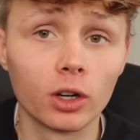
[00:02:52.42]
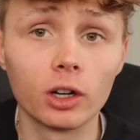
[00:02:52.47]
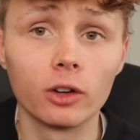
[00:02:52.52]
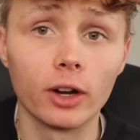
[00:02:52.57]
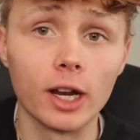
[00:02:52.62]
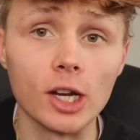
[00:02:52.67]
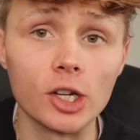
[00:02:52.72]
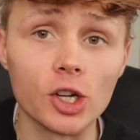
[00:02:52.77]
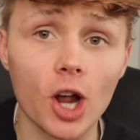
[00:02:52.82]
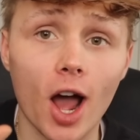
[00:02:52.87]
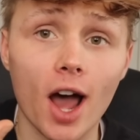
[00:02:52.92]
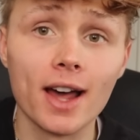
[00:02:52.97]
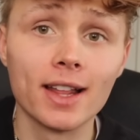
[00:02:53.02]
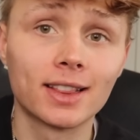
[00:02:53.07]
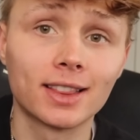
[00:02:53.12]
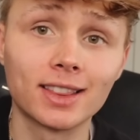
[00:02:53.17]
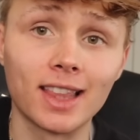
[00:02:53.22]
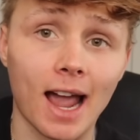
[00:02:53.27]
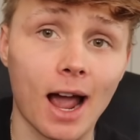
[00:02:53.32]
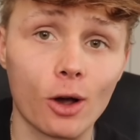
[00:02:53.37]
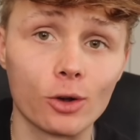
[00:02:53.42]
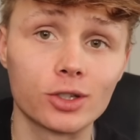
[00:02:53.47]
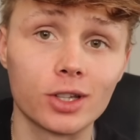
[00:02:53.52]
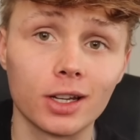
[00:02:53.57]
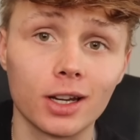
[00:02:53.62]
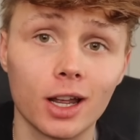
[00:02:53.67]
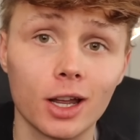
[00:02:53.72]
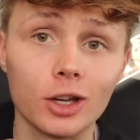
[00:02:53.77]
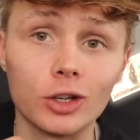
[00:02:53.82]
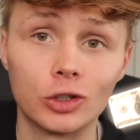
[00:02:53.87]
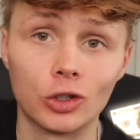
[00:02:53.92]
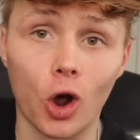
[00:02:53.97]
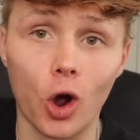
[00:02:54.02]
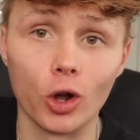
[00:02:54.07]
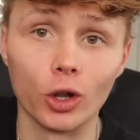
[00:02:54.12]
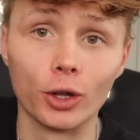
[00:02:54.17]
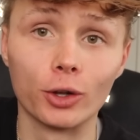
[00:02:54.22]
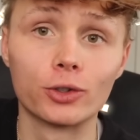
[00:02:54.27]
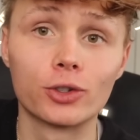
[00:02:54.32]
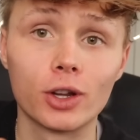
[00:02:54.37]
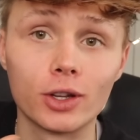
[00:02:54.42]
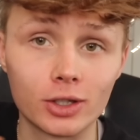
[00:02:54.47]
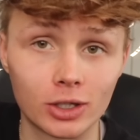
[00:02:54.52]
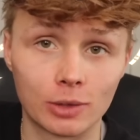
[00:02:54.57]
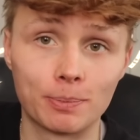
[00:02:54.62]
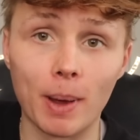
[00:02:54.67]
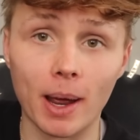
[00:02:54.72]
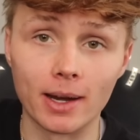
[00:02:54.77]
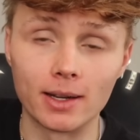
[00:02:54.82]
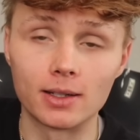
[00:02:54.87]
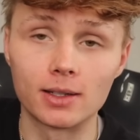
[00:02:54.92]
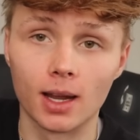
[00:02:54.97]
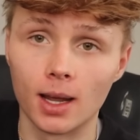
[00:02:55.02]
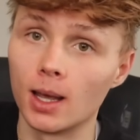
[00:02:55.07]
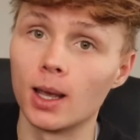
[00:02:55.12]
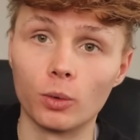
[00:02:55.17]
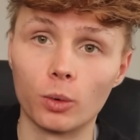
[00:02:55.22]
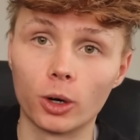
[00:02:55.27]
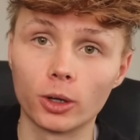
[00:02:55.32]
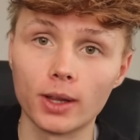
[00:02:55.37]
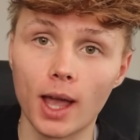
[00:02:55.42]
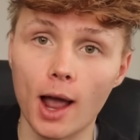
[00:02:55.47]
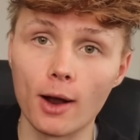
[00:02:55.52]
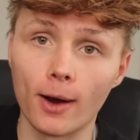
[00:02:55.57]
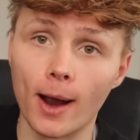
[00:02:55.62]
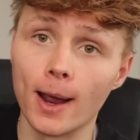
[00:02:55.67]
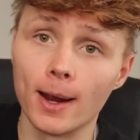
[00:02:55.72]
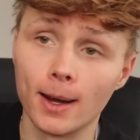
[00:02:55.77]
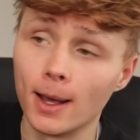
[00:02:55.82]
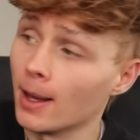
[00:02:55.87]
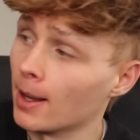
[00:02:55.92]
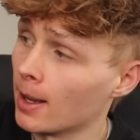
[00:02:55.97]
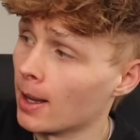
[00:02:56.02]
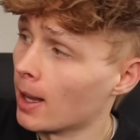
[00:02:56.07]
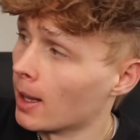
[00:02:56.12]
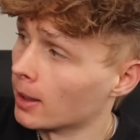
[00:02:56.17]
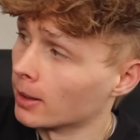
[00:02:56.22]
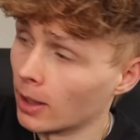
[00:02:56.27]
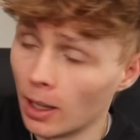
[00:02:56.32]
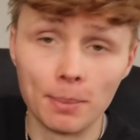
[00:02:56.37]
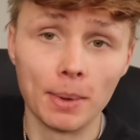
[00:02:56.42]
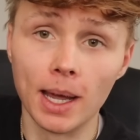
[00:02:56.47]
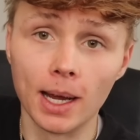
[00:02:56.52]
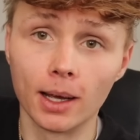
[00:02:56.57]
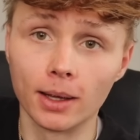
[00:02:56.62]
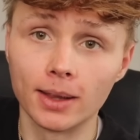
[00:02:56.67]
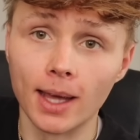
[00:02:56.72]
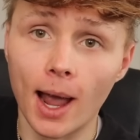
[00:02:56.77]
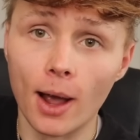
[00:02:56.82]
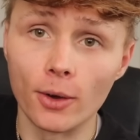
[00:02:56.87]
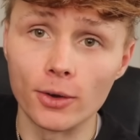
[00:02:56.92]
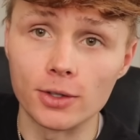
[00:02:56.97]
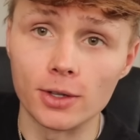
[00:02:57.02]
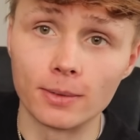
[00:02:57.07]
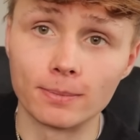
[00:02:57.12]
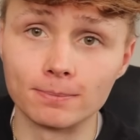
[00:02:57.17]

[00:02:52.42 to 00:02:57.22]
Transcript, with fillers: we reach a thousand dollars spent. You heard that right, the big a thousand.